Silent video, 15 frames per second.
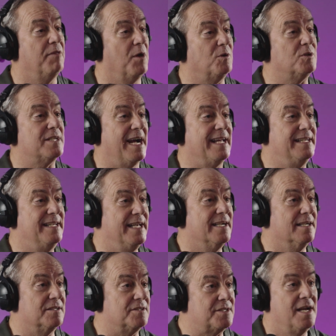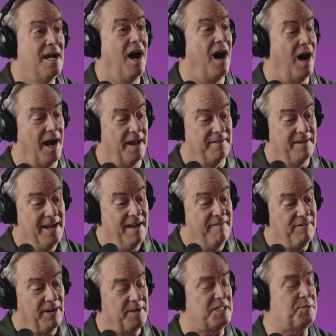those ideas on
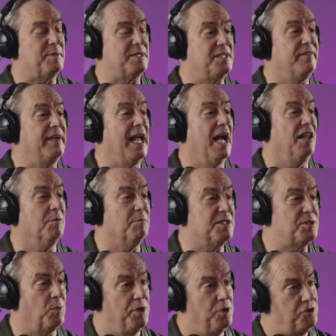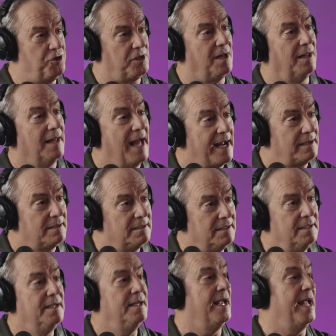very specific elements, what you should collect
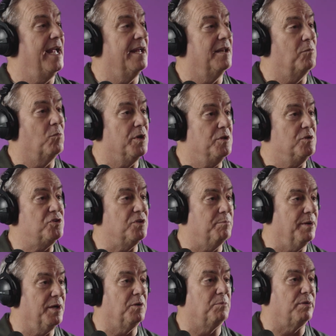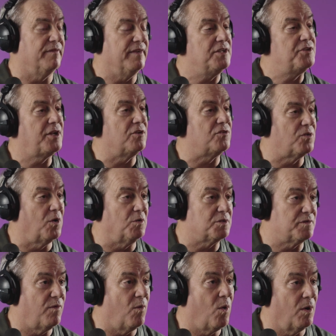and what you should build prevention controls
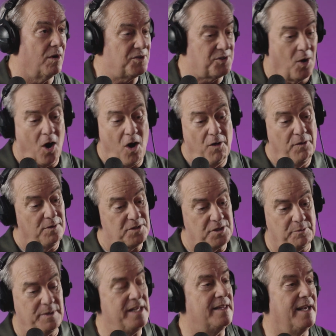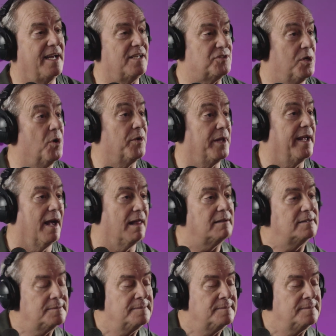for. So all those three things go together.